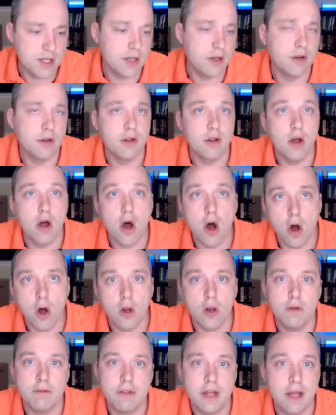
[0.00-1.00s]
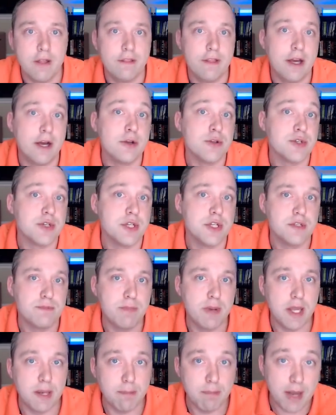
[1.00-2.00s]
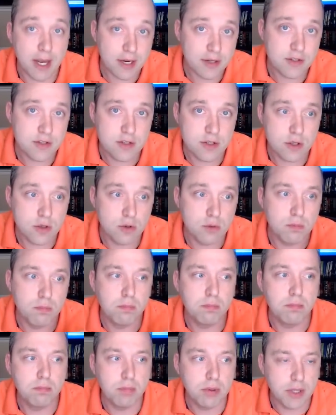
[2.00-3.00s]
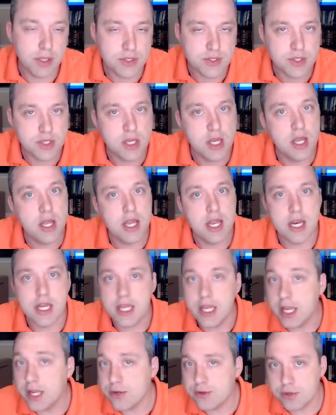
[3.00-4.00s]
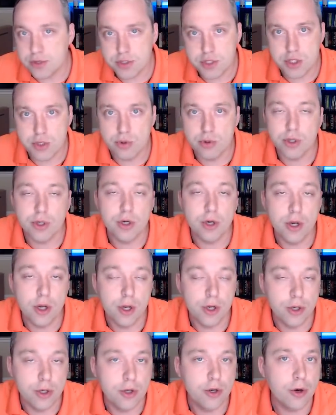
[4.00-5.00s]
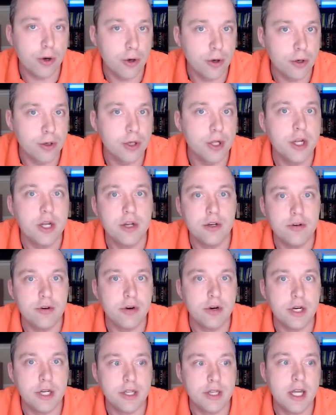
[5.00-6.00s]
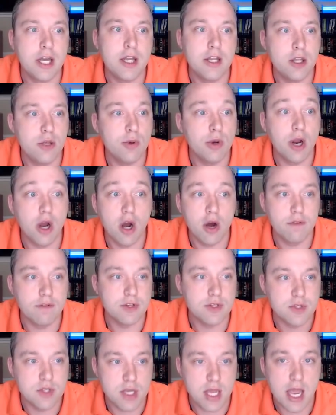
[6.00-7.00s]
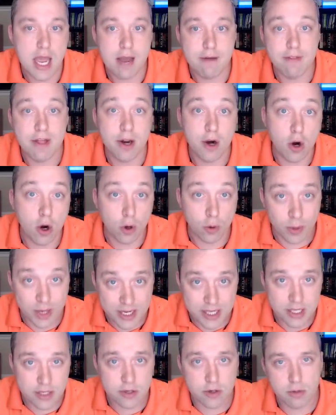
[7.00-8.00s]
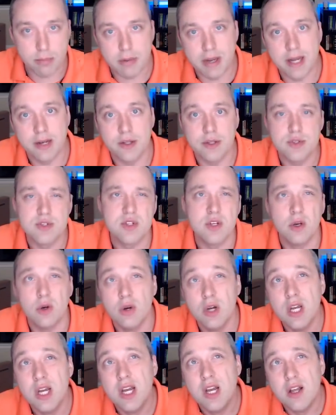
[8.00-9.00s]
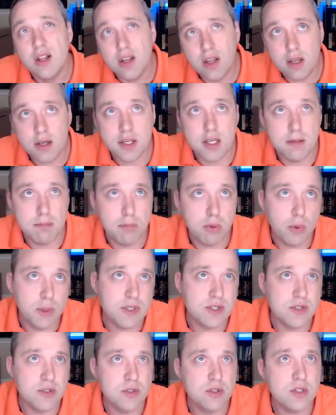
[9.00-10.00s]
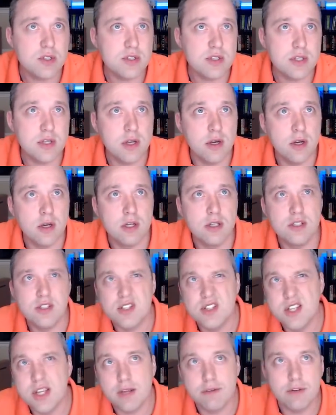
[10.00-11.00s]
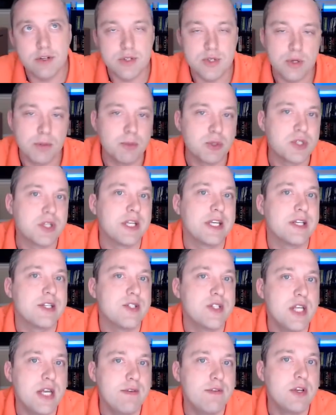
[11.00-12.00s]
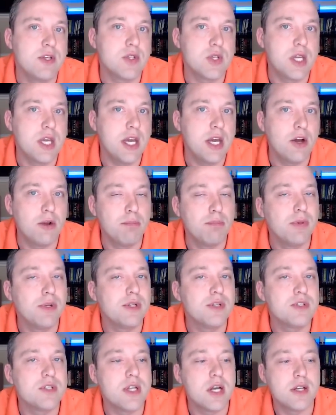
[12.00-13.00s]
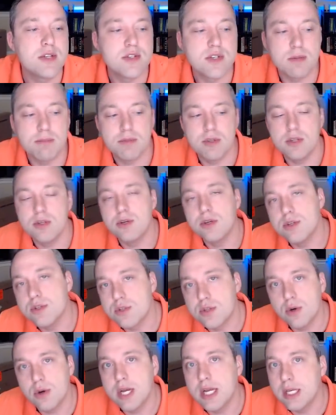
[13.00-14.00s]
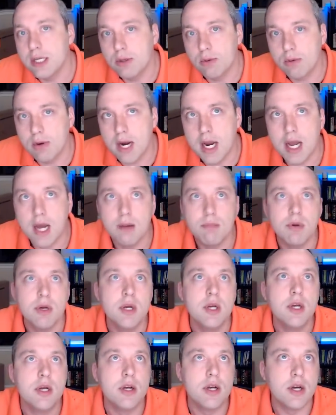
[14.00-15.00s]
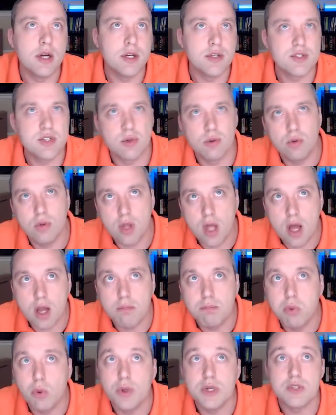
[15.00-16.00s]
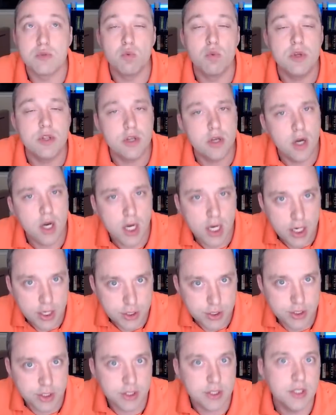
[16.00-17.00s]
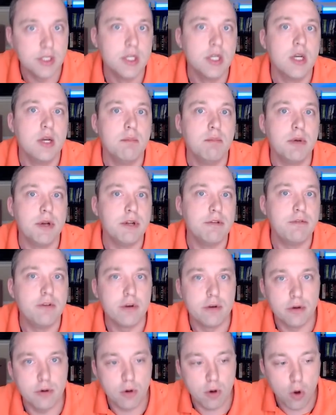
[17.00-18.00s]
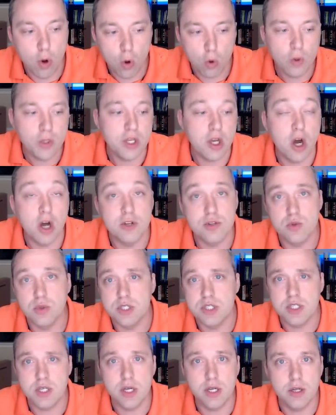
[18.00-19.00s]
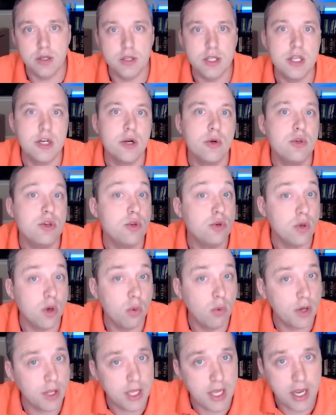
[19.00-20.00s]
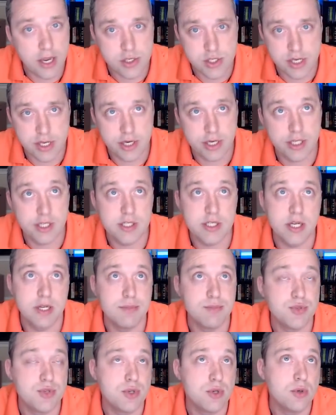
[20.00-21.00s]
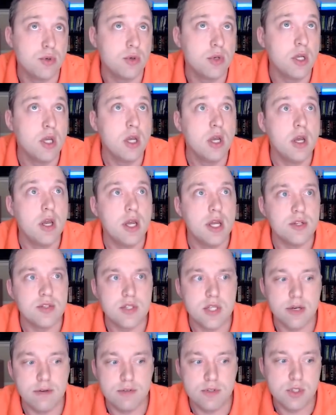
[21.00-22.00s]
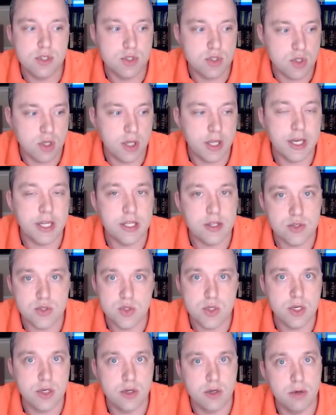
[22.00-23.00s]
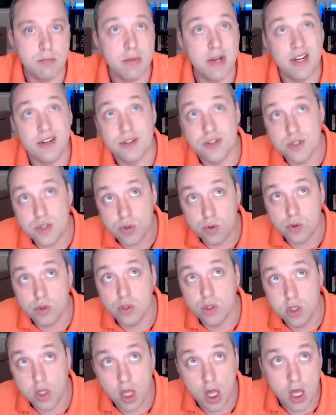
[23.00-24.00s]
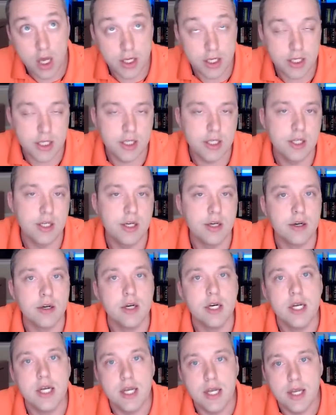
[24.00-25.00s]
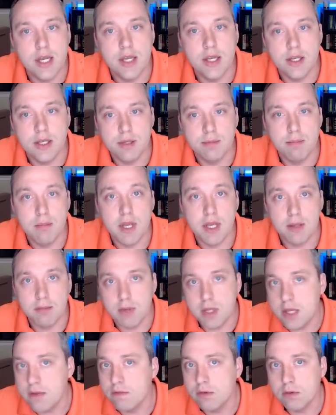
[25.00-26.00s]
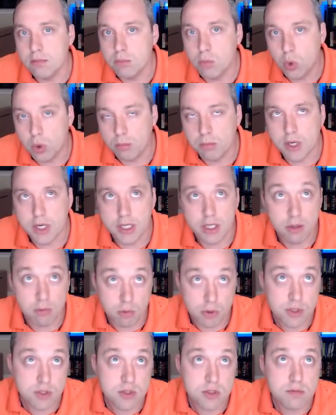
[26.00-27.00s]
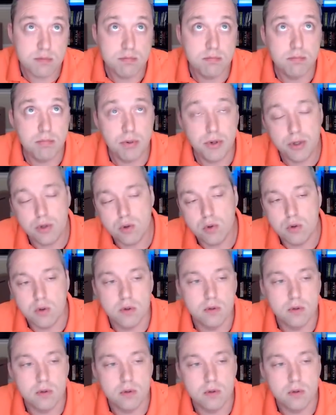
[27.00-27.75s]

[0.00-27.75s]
until all of that thousand is paid back to you plus any interest you incurred during that, you would obviously have that already in your balance. So locking points is just uh, just think of it as almost like a savings account, but it's not something you can just go ahead and grab. Uh, so lock points with caution. But if you're holding onto a ton of Lino, you don't want to cash out anytime soon. Instead of it just letting it sit in your balance, you could lock it in here and make even more money, which is pretty